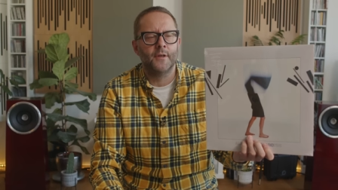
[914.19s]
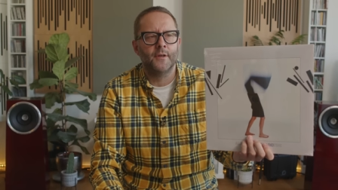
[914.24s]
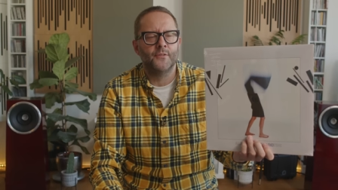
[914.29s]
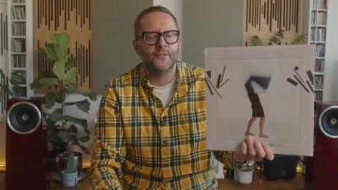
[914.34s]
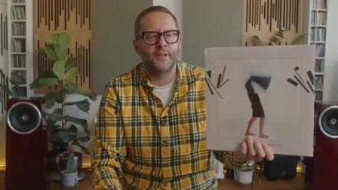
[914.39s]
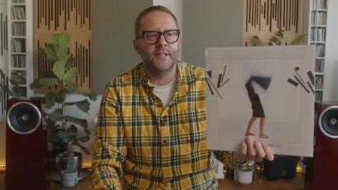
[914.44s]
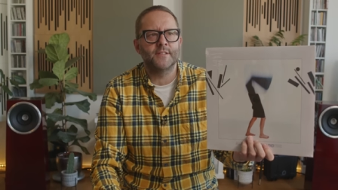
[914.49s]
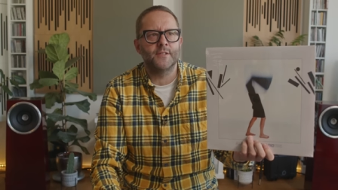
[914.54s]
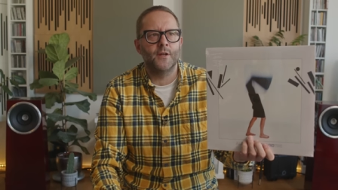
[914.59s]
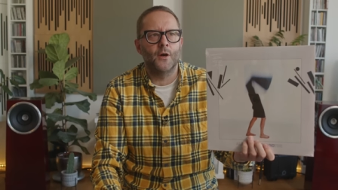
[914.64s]

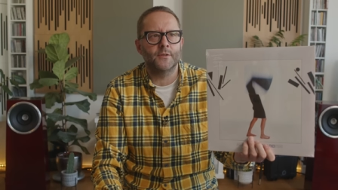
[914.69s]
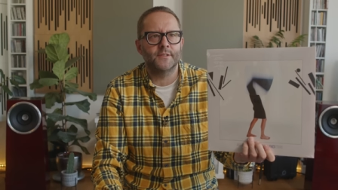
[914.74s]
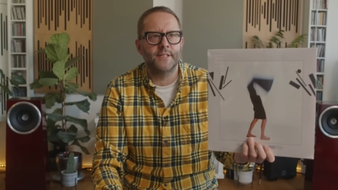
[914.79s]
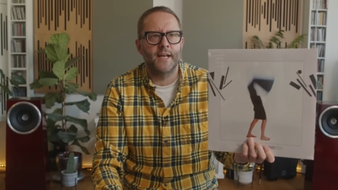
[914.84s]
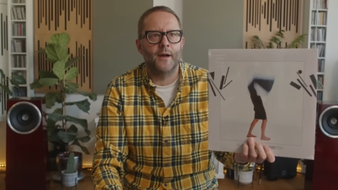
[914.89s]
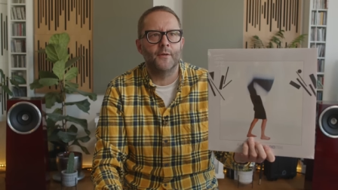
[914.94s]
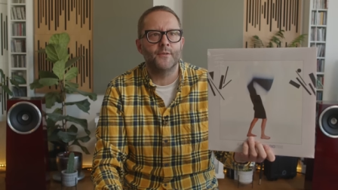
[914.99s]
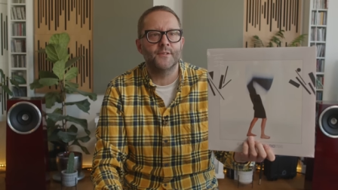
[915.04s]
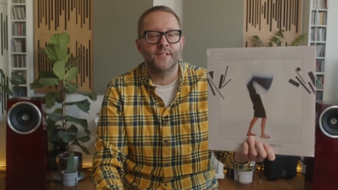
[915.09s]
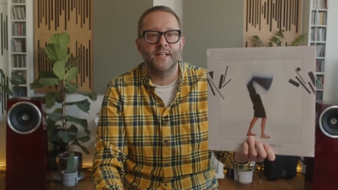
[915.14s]
since
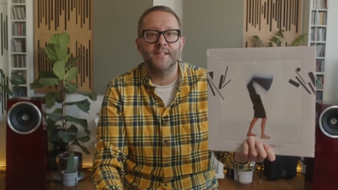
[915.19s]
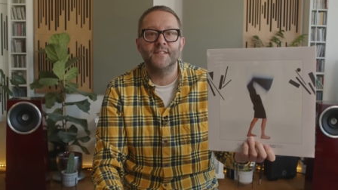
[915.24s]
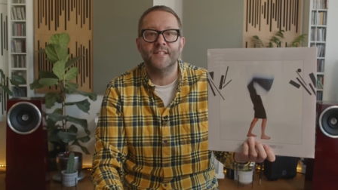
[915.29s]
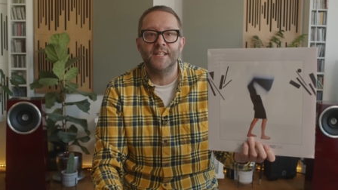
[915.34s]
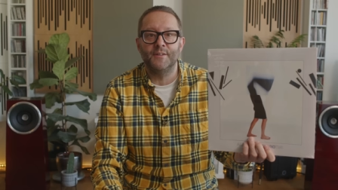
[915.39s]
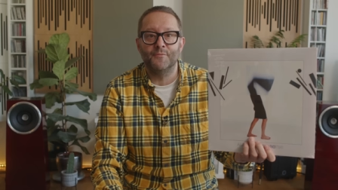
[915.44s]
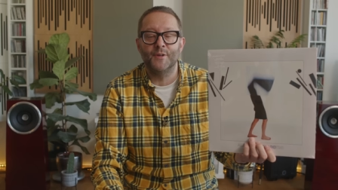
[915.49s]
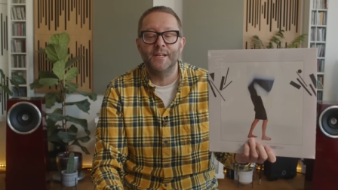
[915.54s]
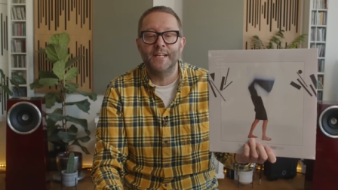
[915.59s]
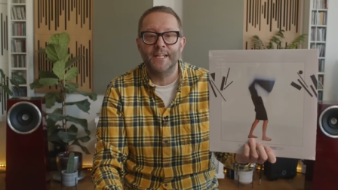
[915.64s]
lockdown, since
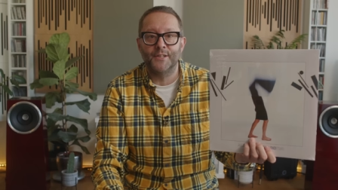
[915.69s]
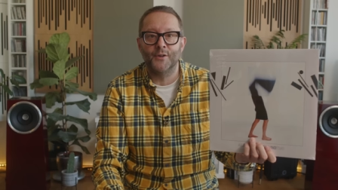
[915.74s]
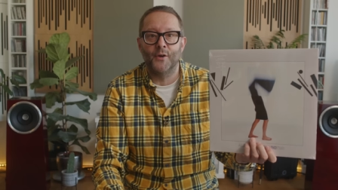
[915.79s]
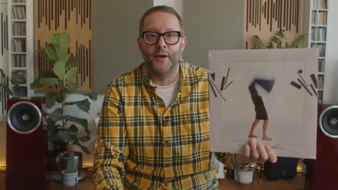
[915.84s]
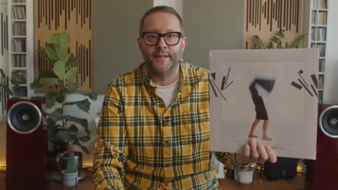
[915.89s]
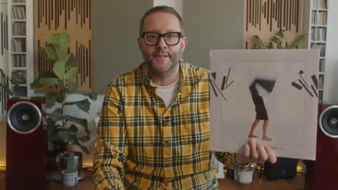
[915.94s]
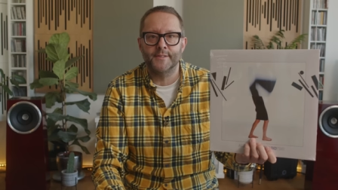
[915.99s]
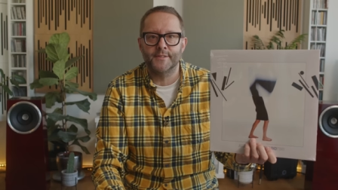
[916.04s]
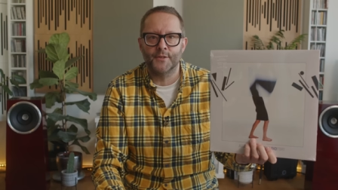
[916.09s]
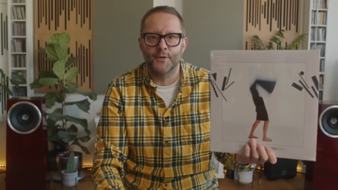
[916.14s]
he really
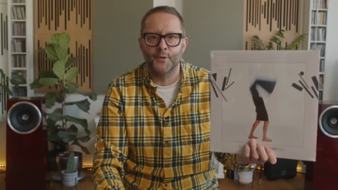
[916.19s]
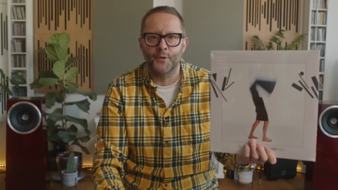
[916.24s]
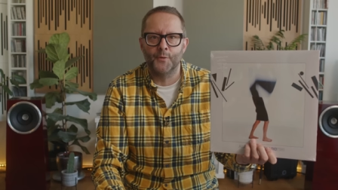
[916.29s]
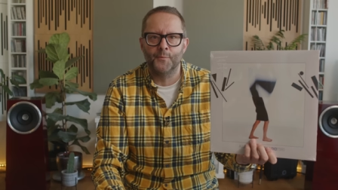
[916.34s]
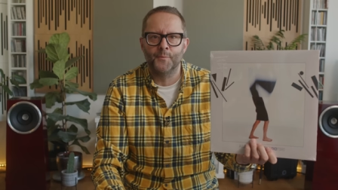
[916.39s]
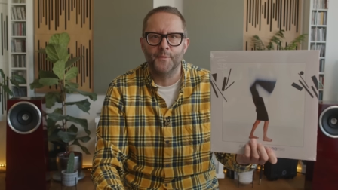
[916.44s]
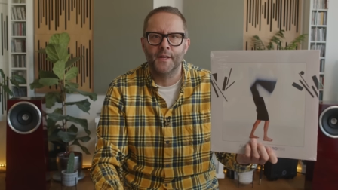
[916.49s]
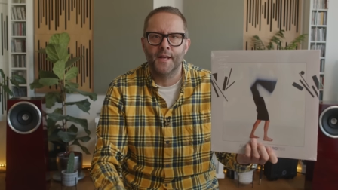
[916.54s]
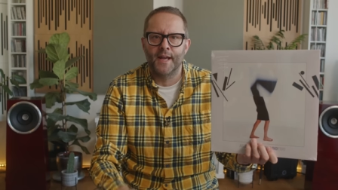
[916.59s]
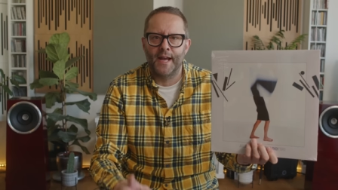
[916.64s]
got into
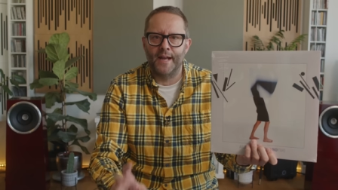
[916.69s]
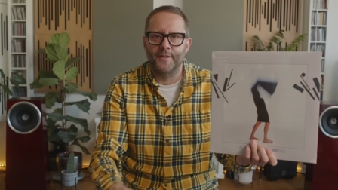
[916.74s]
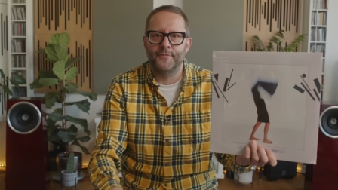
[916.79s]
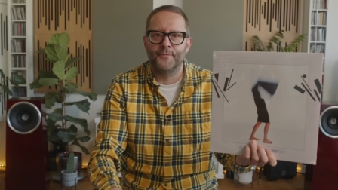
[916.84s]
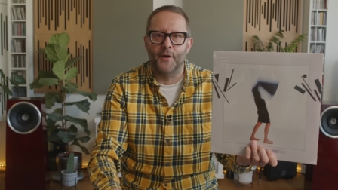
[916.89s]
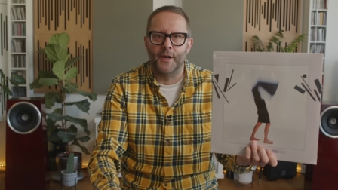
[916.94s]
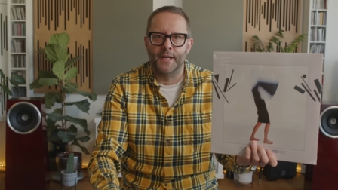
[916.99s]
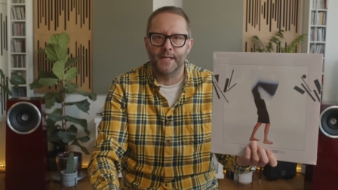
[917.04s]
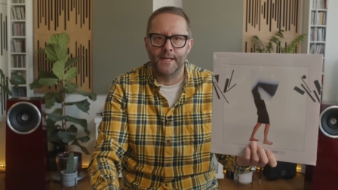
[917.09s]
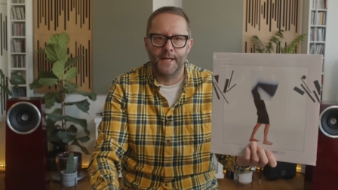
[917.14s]

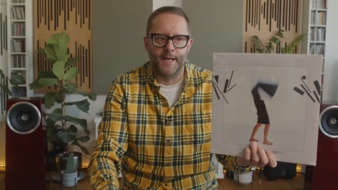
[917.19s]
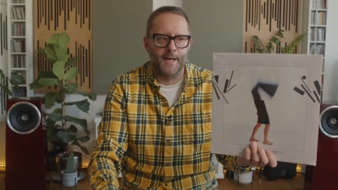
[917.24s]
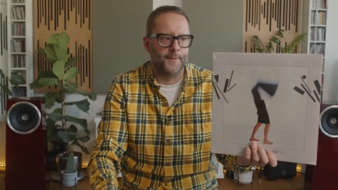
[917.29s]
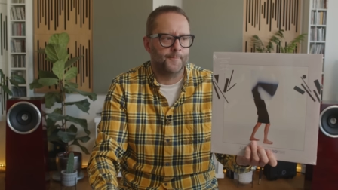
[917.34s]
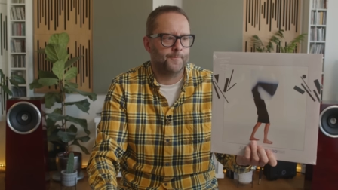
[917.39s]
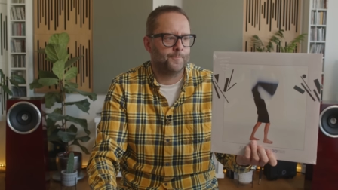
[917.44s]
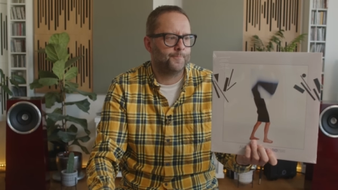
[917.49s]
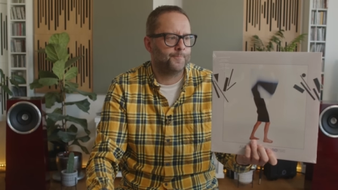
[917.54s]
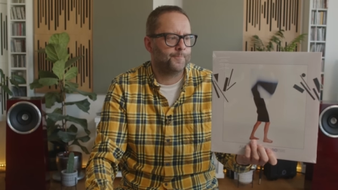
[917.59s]
hi-fi gear.